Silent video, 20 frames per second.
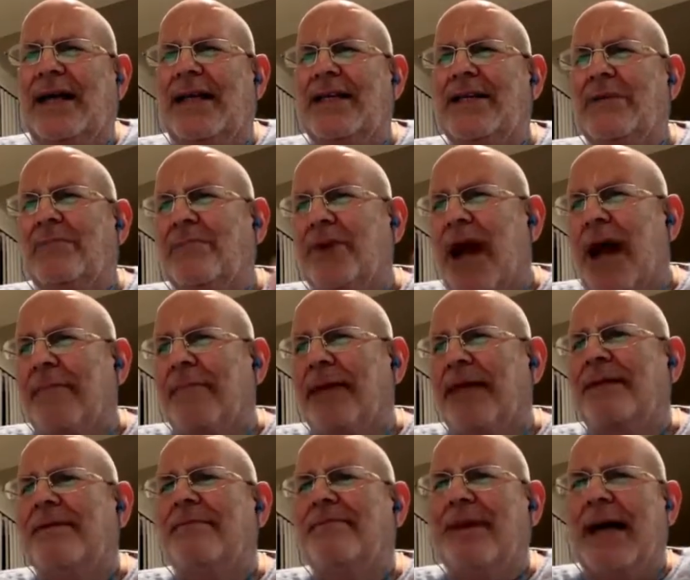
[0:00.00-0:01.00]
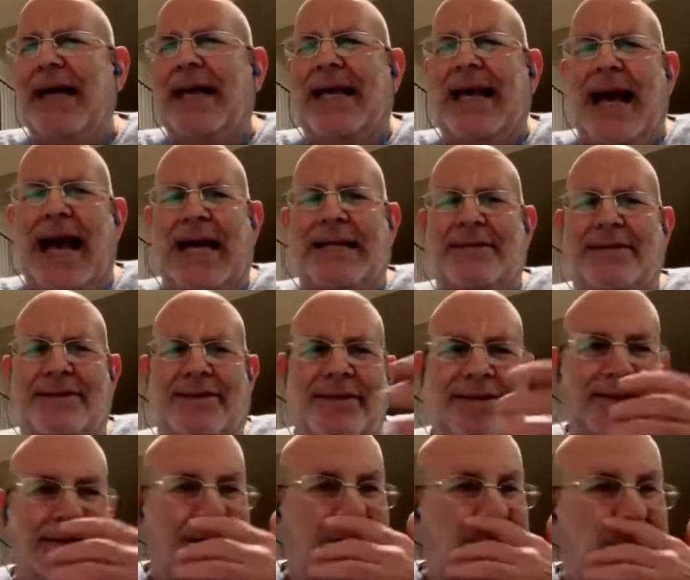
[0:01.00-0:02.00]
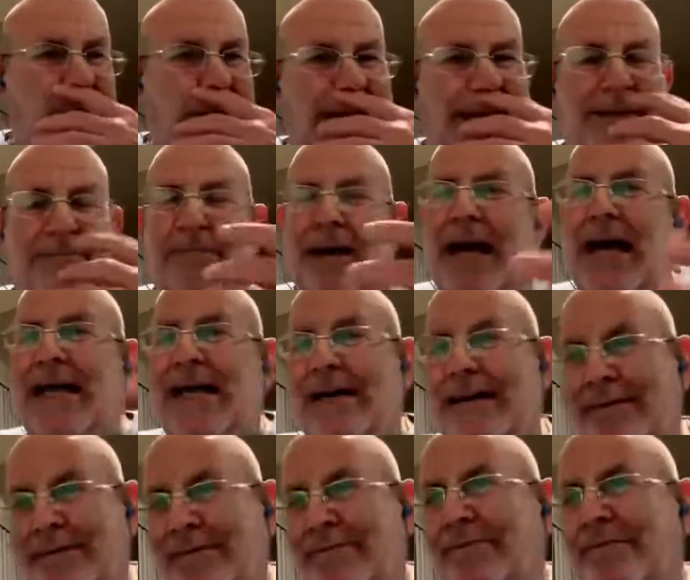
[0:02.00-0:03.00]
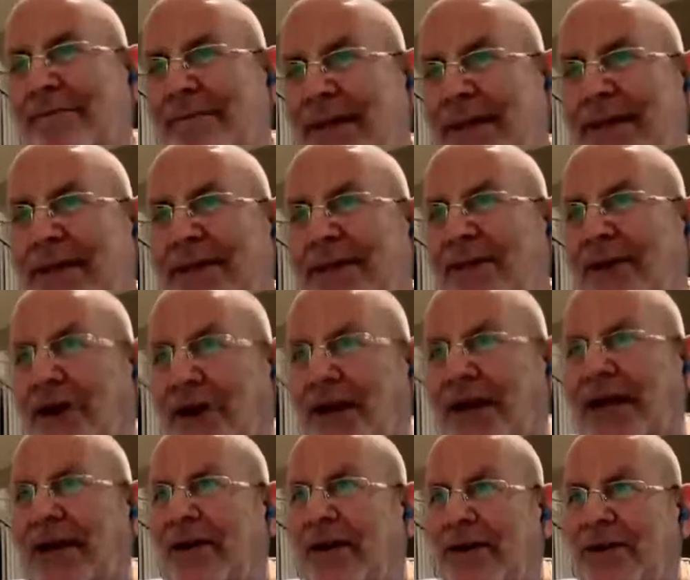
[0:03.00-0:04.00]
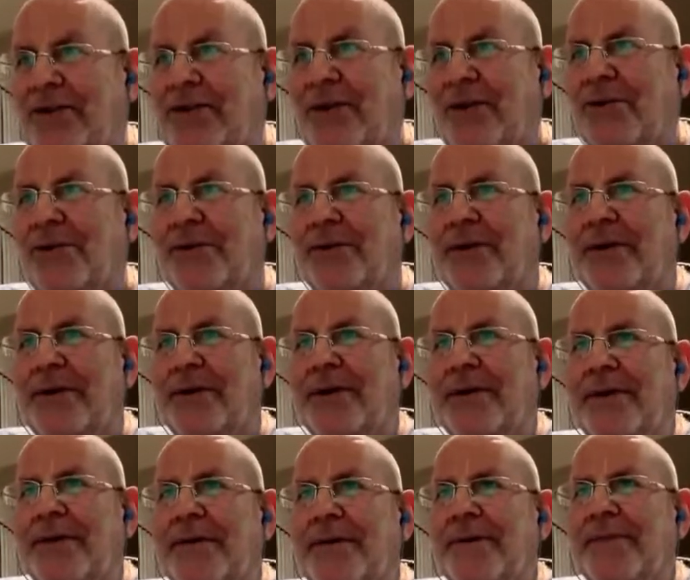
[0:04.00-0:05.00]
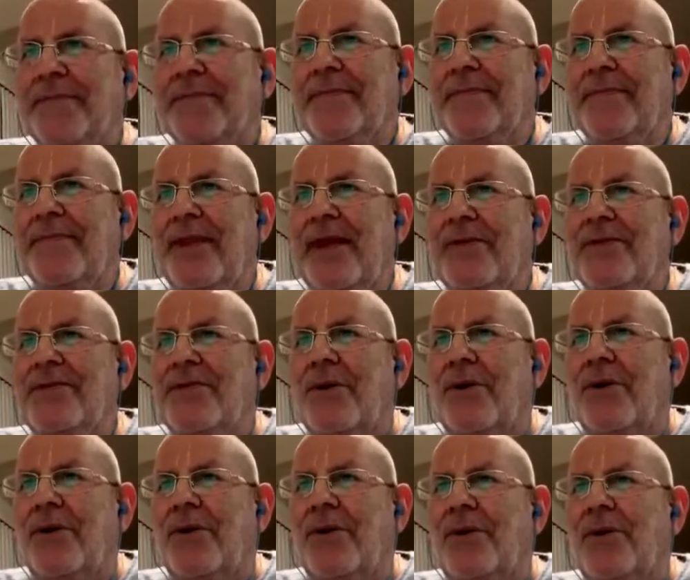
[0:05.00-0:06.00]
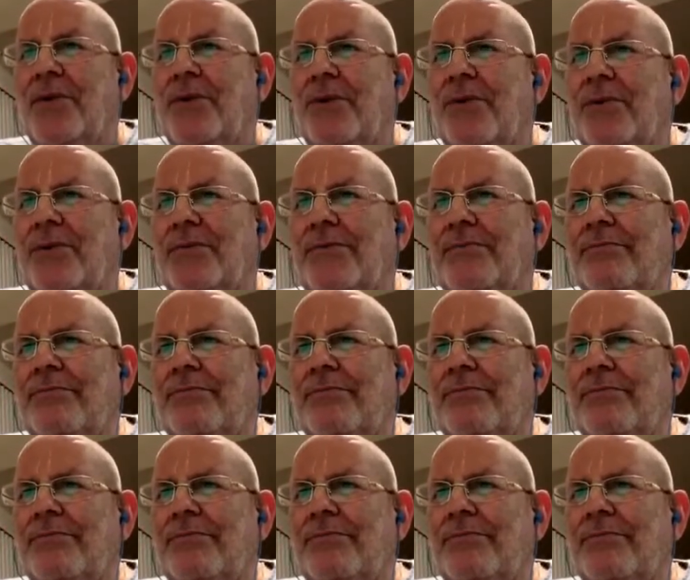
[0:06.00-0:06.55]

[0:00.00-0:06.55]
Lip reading: he's a Brahmin by caste and by learning also. So